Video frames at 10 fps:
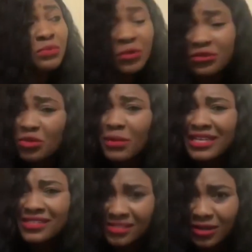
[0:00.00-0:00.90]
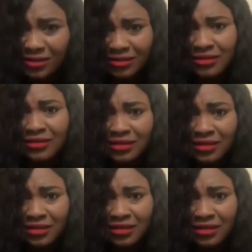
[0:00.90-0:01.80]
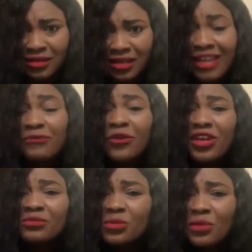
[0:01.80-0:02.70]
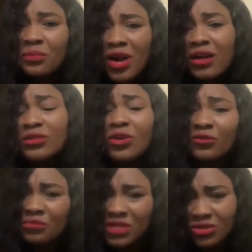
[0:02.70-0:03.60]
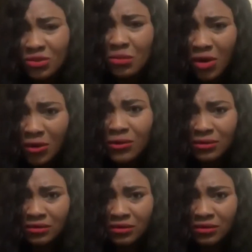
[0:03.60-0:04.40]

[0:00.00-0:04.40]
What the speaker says: prove to my son and for him to be proud of me tomorrow.